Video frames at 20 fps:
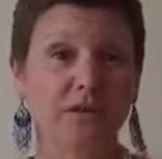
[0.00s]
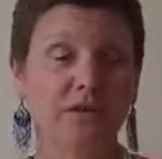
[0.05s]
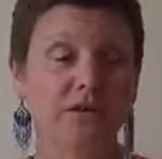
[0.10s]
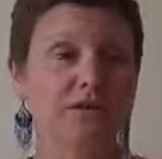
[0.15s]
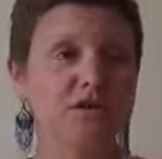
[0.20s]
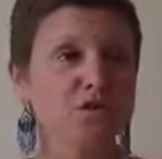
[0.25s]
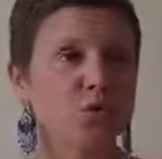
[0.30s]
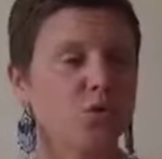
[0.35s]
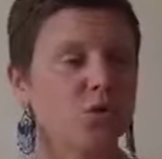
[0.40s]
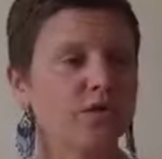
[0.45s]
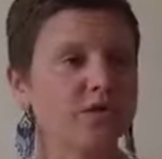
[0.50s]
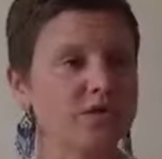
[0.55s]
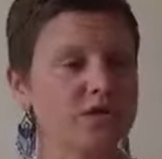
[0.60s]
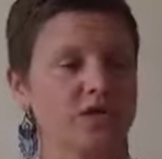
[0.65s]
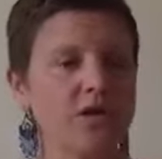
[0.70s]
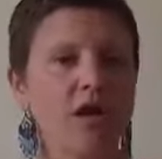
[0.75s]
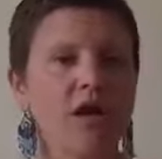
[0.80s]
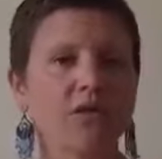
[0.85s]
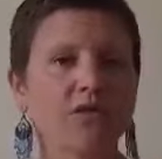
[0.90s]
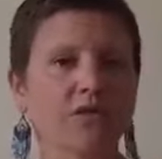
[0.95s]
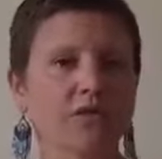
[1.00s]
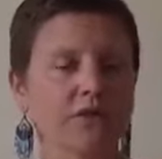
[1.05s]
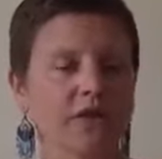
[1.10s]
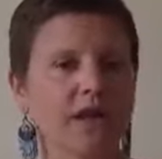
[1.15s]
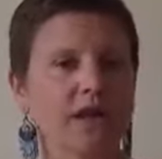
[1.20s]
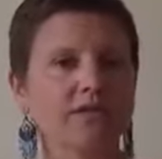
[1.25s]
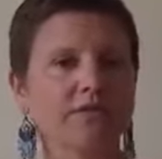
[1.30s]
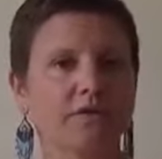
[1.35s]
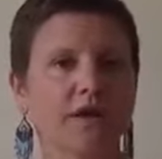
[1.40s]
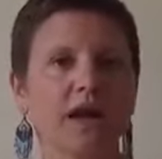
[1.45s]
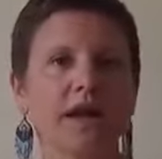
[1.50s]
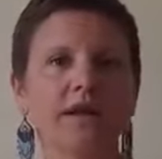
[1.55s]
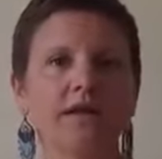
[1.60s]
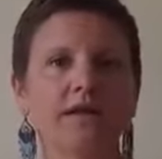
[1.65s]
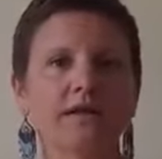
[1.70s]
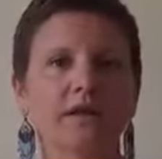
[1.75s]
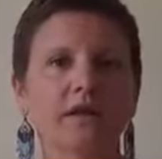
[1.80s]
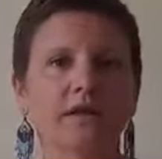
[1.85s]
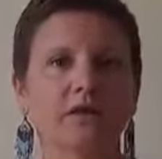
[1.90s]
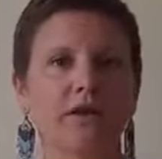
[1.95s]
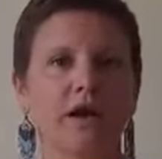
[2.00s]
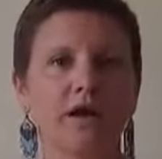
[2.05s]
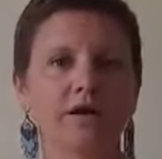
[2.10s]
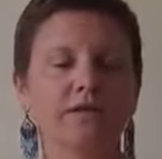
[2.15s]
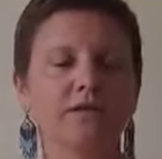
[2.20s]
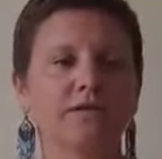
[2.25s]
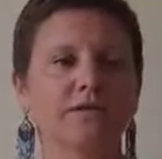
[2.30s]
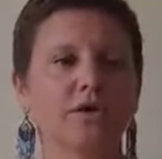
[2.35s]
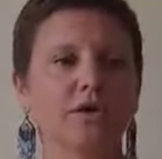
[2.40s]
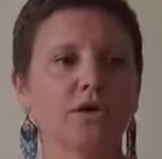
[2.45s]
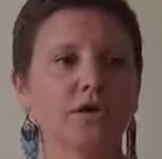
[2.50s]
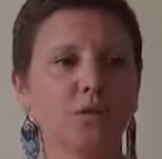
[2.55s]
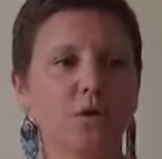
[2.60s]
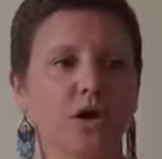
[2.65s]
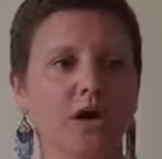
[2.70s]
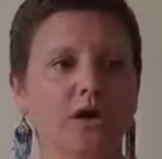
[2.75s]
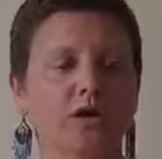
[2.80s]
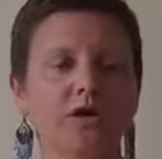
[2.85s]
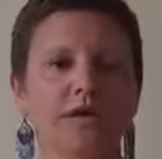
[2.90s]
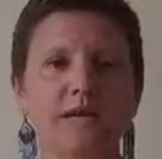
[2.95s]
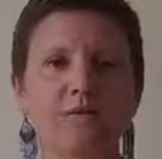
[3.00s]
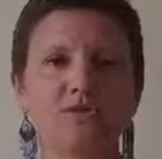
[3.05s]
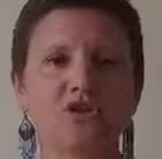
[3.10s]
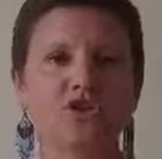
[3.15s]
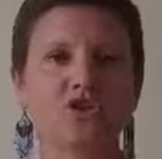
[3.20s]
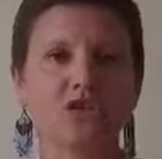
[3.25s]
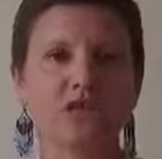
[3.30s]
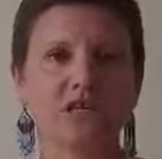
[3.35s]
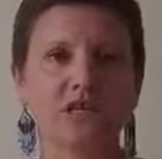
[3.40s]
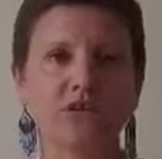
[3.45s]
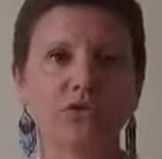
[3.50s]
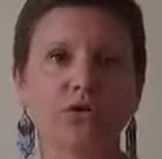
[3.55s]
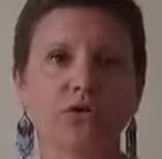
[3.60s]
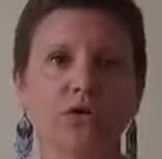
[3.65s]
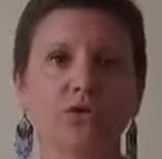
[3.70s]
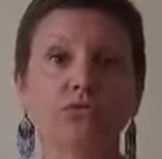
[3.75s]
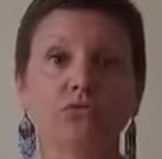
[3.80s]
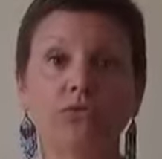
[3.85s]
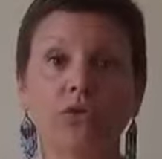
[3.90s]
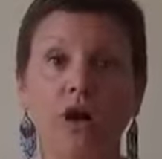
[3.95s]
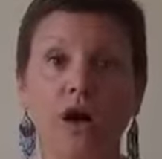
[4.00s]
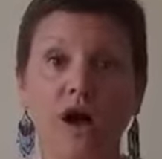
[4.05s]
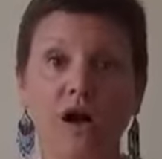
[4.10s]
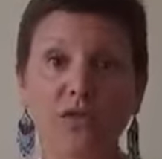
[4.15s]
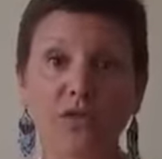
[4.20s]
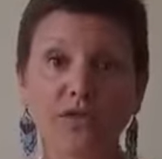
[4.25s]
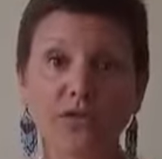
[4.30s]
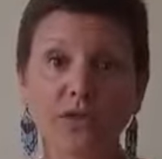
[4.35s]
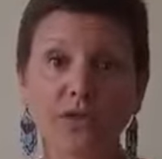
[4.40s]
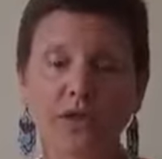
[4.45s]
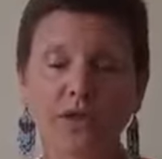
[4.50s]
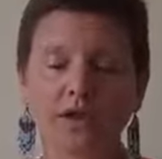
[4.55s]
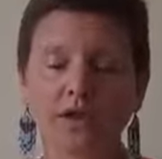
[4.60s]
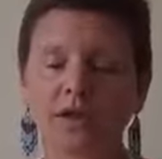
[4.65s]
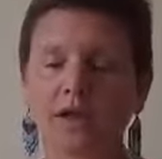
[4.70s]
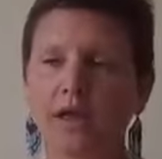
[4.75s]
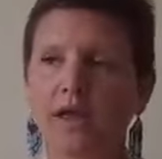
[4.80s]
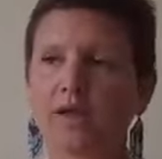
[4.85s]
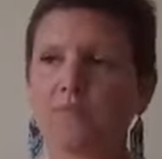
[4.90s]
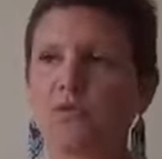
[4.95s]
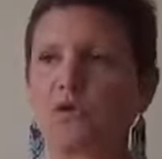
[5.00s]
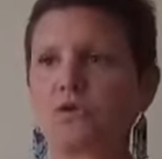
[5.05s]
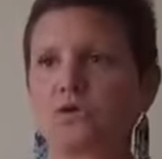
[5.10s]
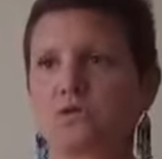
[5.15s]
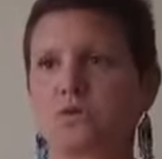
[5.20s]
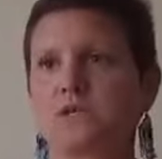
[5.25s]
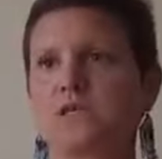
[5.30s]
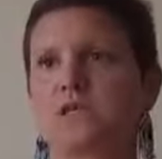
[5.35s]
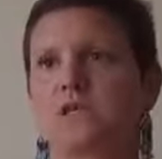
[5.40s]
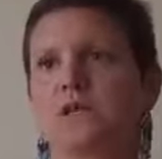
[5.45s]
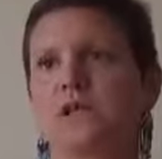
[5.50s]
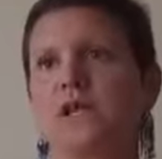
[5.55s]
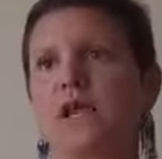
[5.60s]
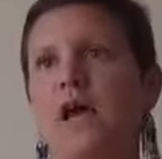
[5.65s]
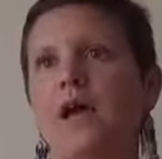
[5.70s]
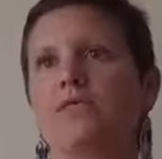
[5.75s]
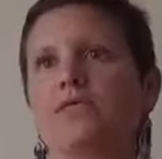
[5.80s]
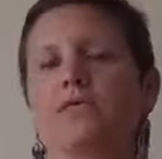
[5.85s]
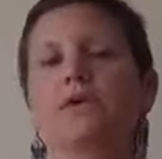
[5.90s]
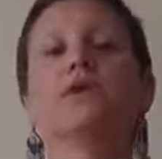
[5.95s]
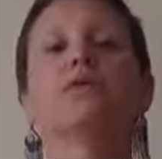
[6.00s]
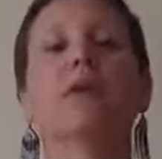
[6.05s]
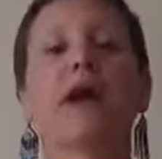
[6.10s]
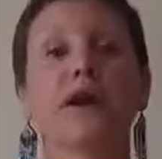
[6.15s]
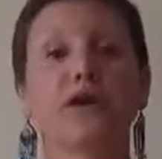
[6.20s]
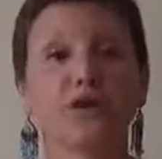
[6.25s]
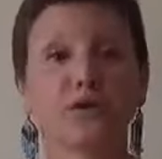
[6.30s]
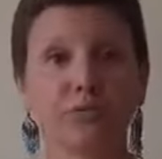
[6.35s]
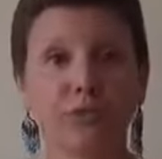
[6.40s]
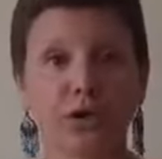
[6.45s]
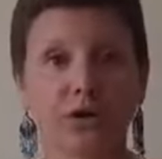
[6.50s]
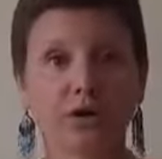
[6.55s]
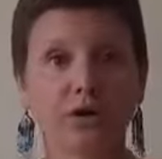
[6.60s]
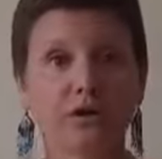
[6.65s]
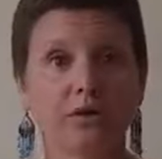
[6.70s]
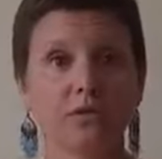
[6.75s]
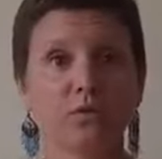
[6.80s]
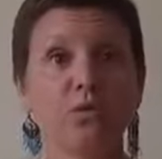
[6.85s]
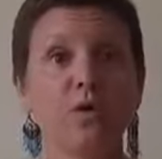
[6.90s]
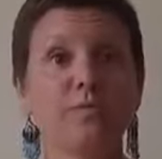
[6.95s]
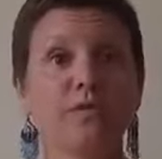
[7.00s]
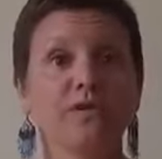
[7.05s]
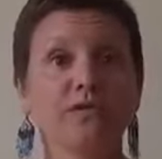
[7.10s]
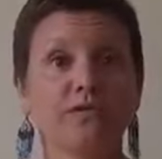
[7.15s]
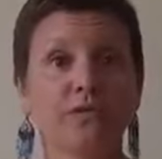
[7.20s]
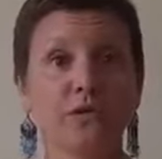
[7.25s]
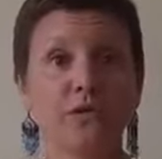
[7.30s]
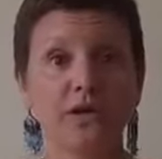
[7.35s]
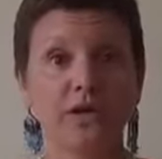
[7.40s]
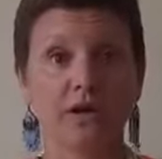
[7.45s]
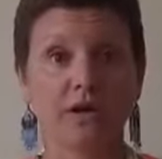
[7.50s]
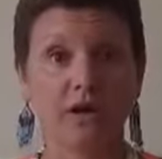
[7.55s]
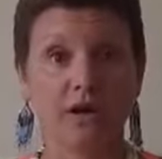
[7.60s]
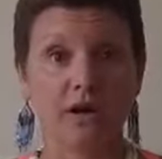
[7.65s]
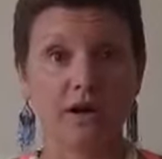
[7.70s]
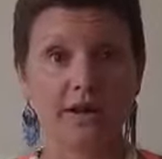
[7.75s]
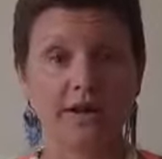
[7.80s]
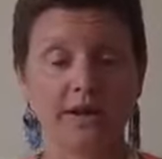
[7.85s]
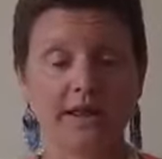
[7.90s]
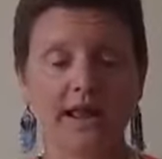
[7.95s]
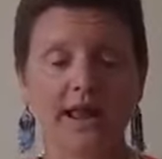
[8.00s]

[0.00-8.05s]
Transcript: There's an author that I've read a lot of her work. Her name is Janine Roth, and most recently I've reread her book Women, Food, and God.